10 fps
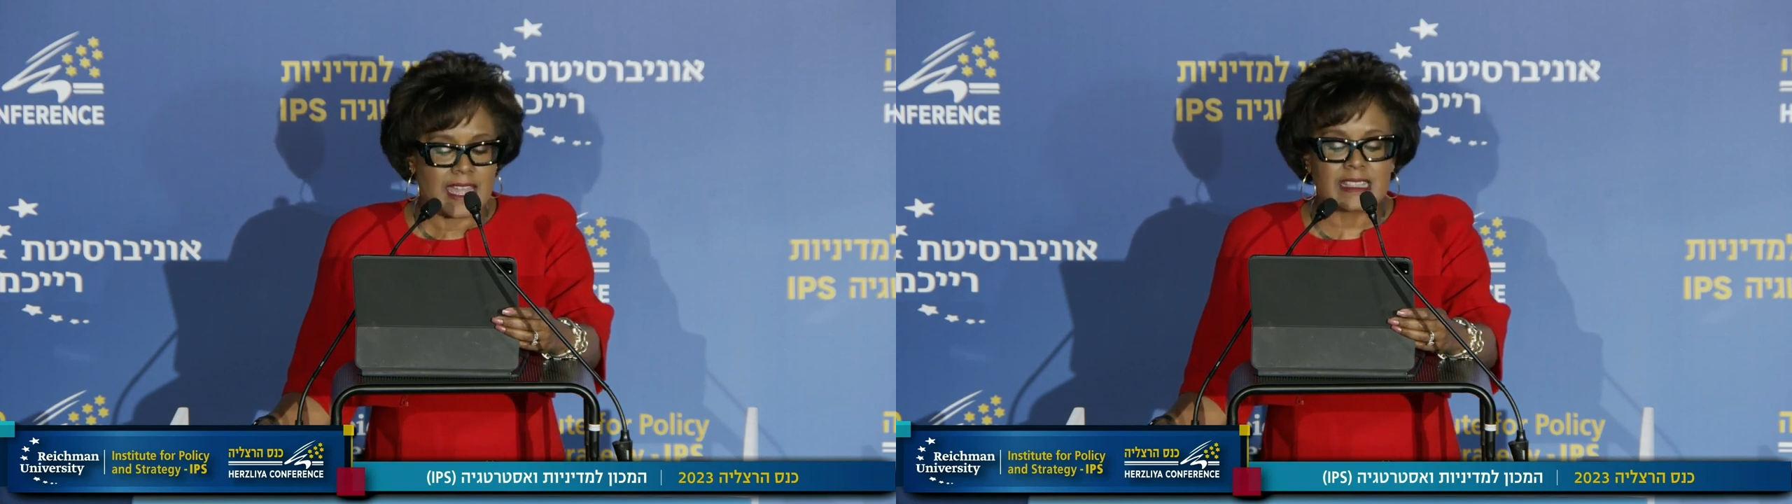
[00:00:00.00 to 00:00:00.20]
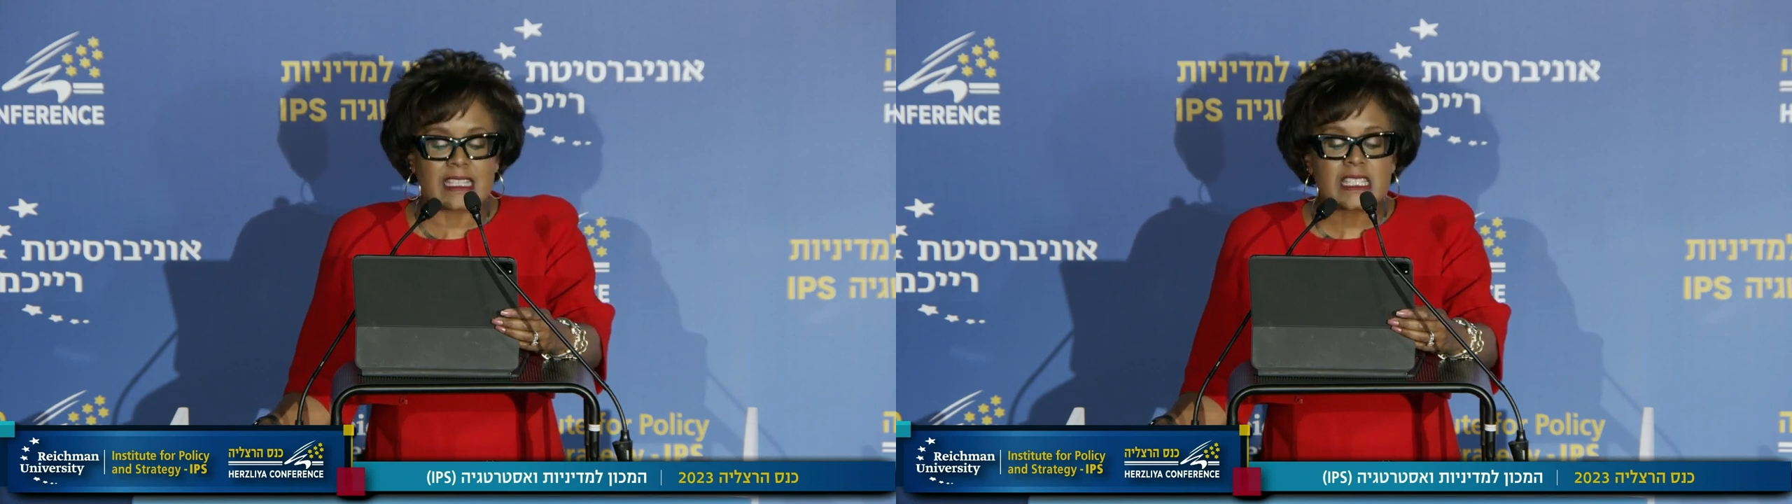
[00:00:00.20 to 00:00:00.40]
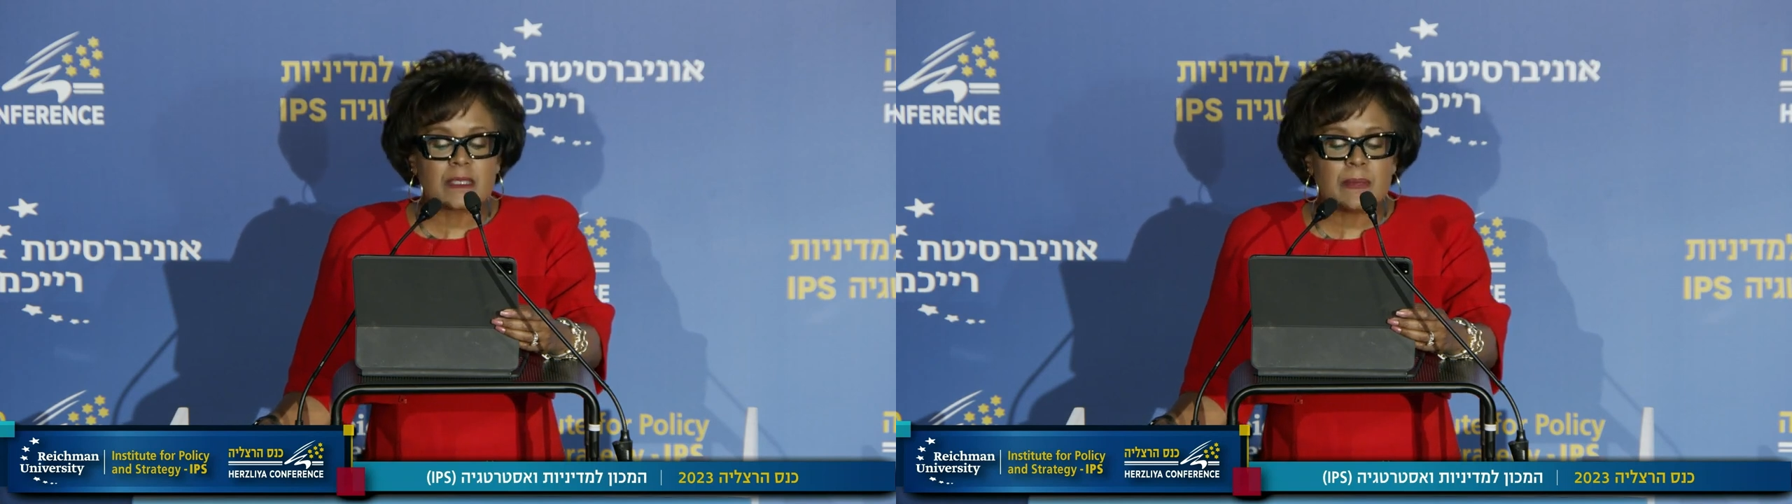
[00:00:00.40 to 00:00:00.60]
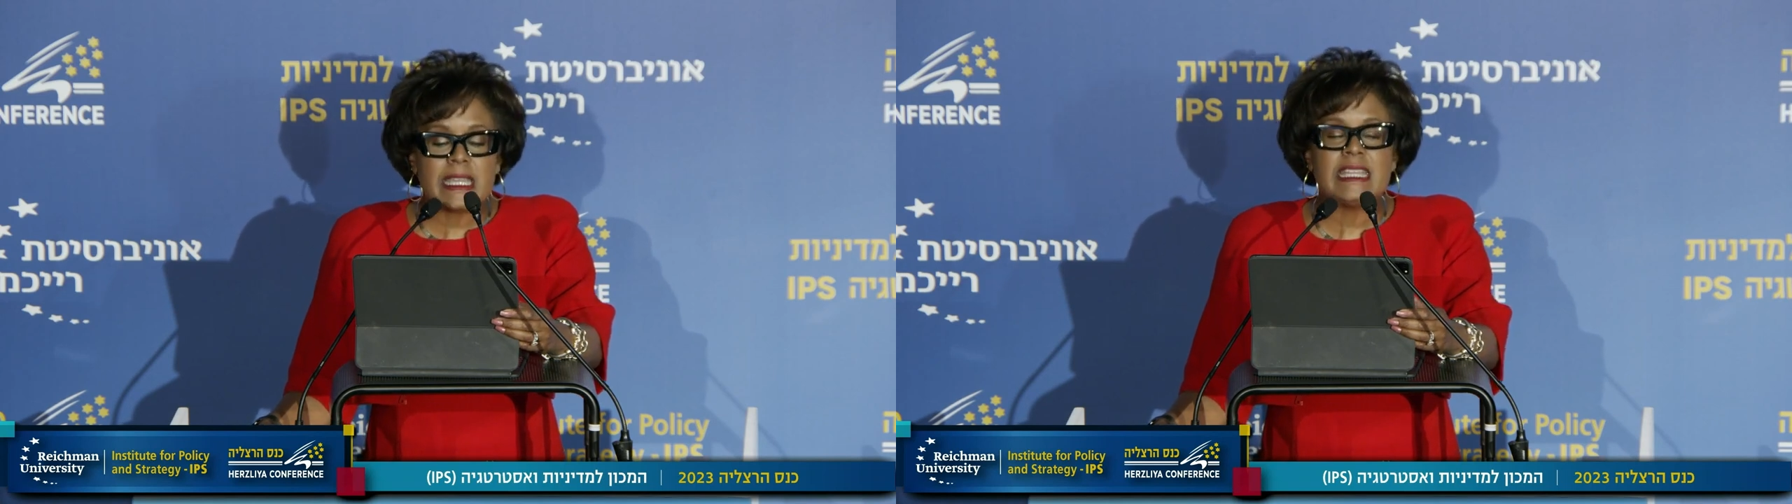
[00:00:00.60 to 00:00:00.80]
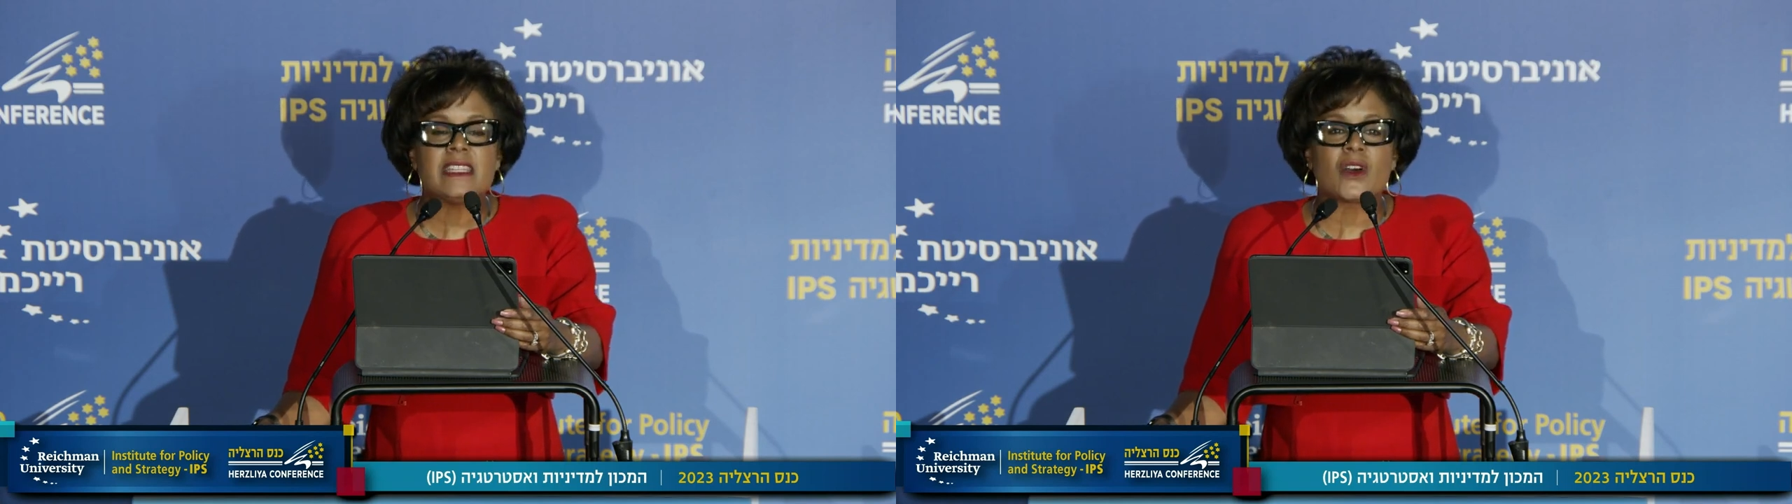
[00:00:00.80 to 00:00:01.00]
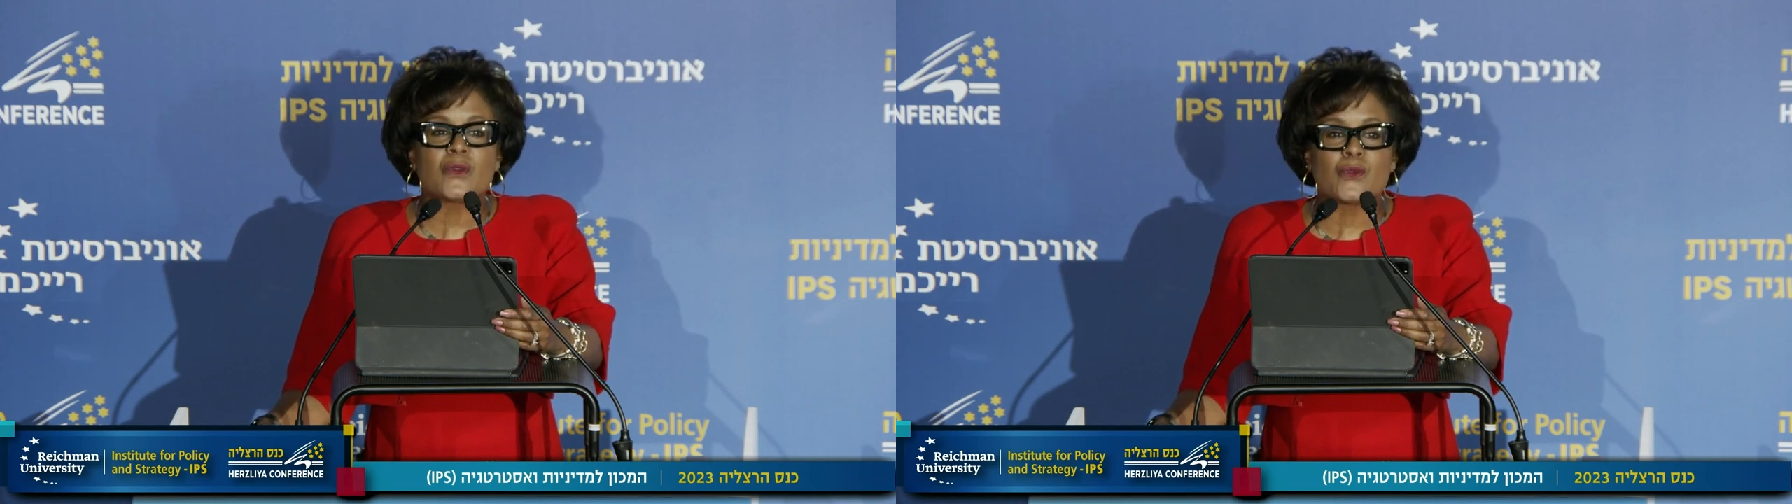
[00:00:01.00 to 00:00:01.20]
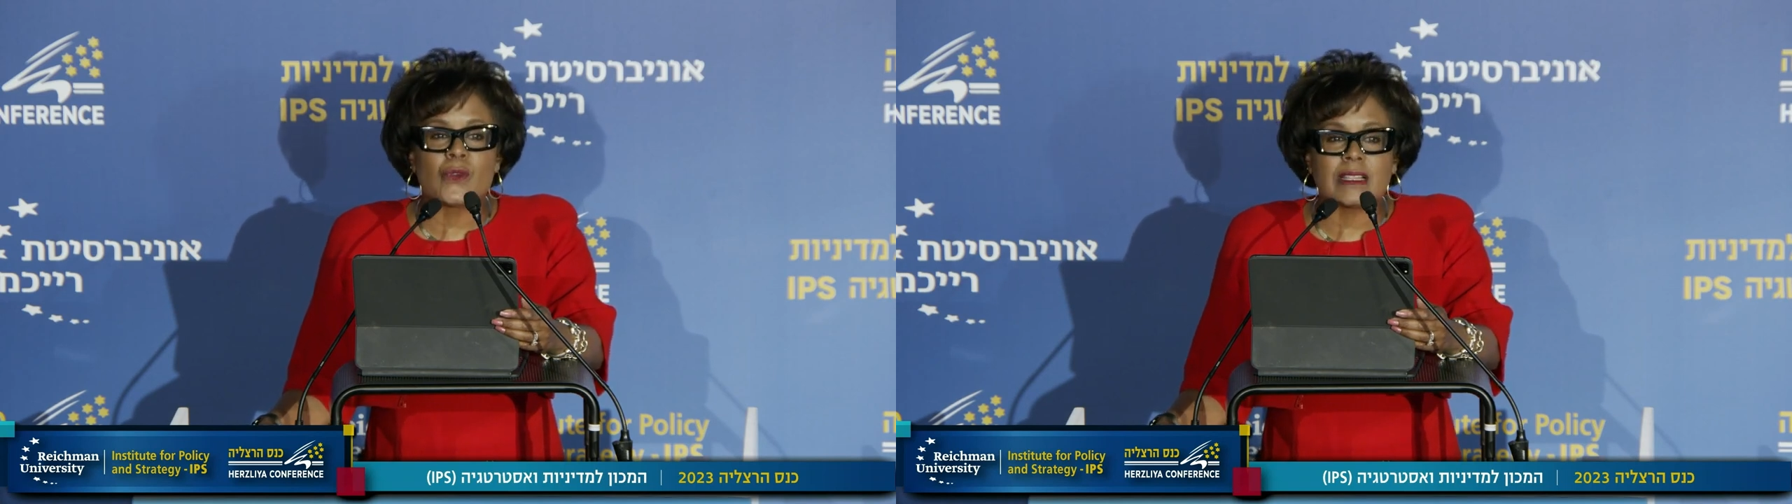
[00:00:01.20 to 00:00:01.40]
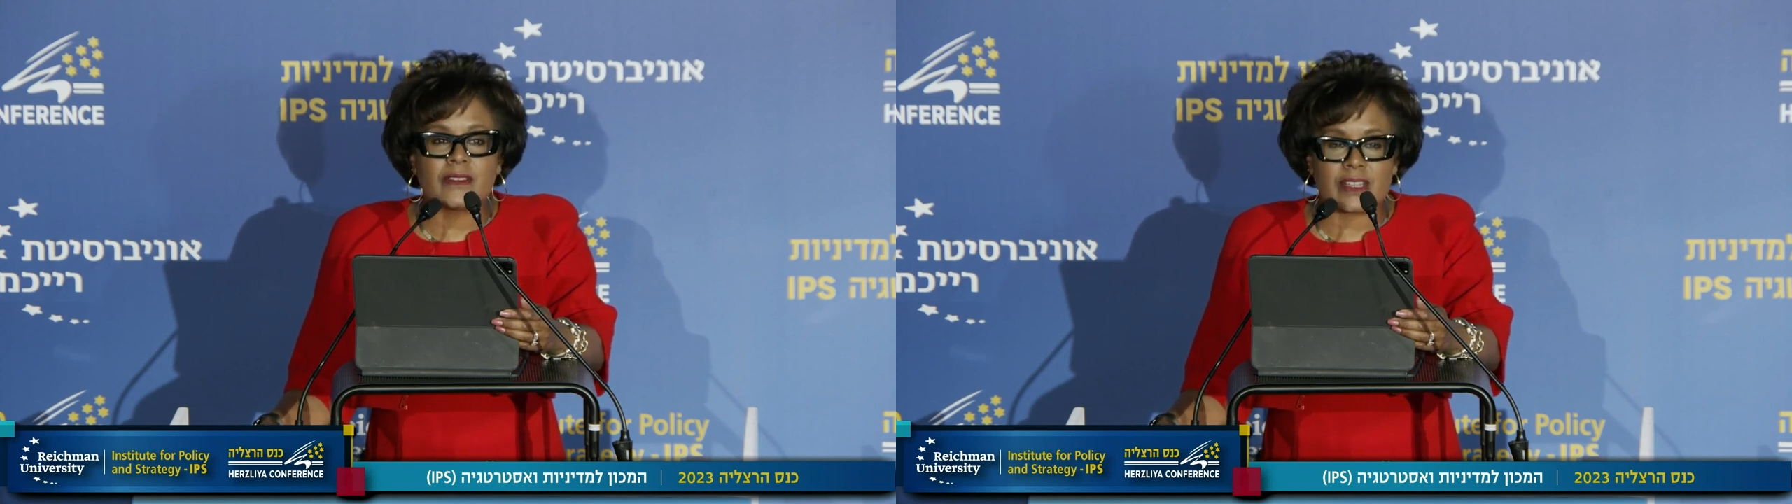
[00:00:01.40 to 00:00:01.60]
at the speed of
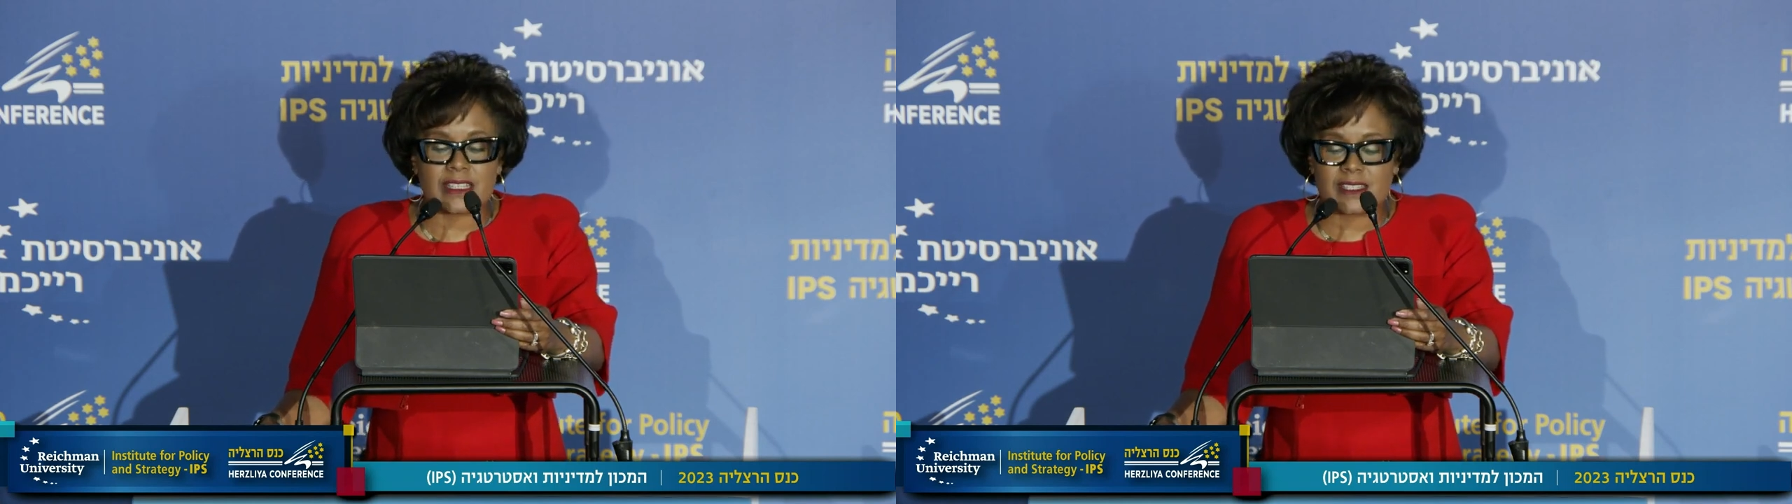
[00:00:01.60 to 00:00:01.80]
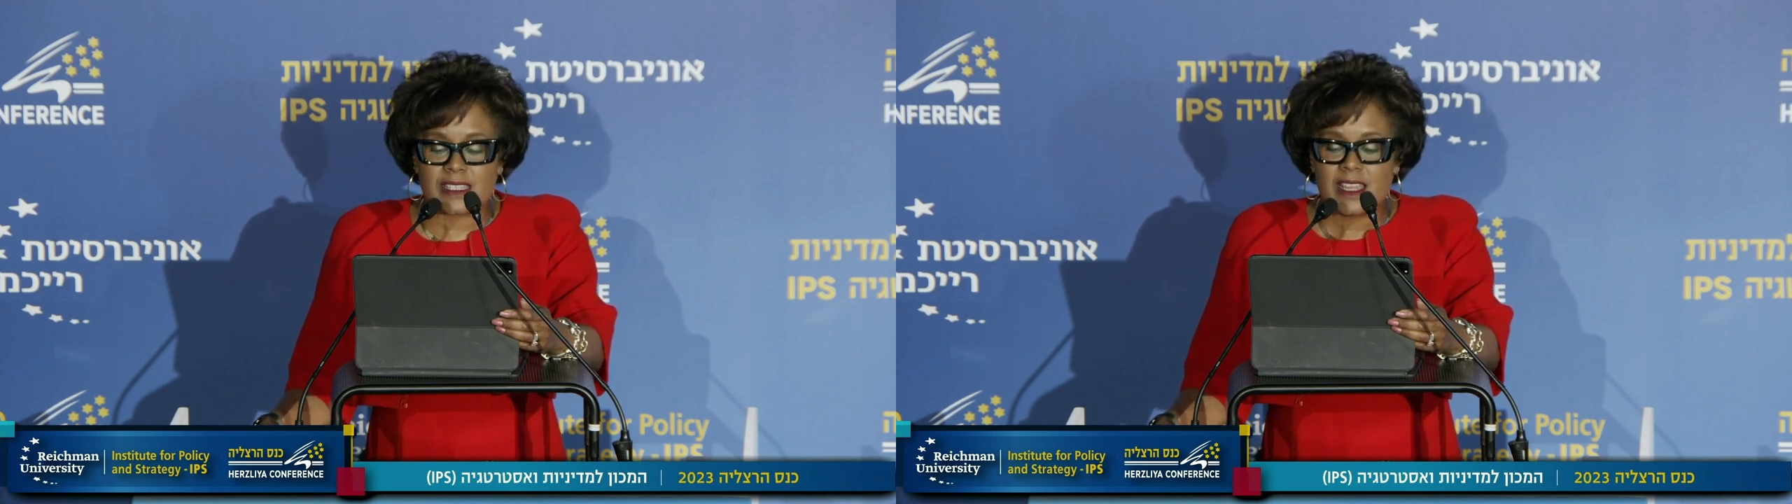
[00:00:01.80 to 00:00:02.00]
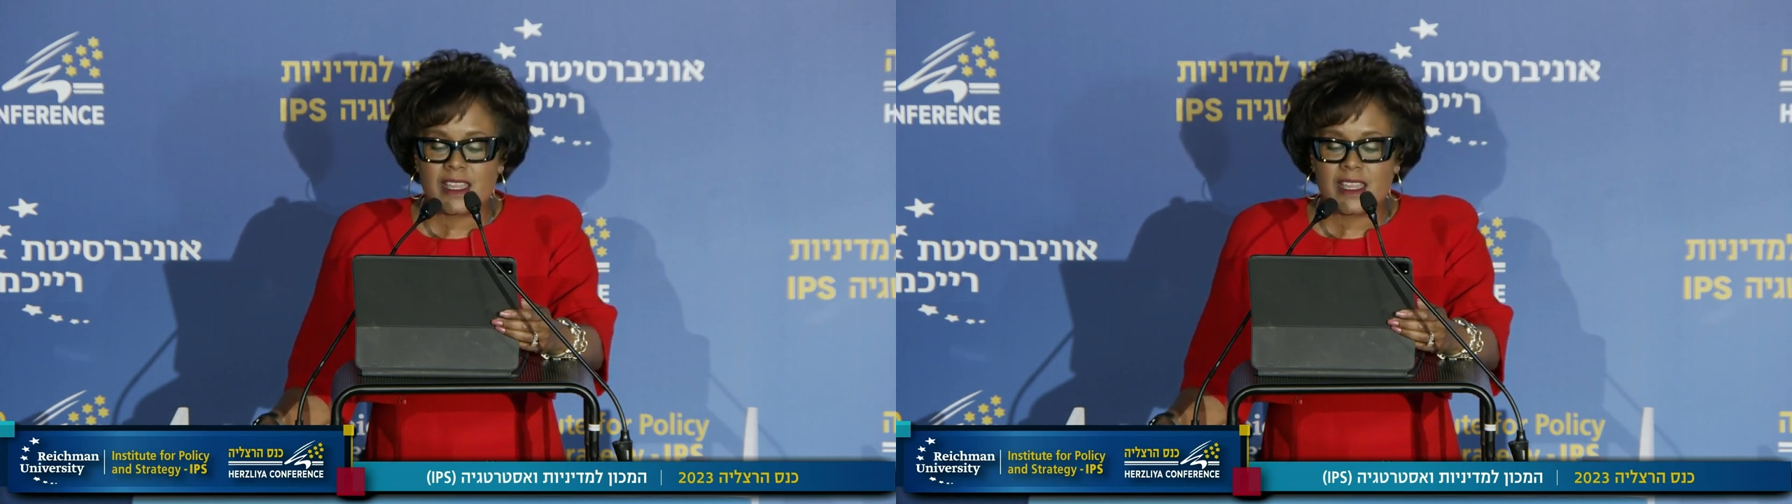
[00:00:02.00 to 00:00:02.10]
relevance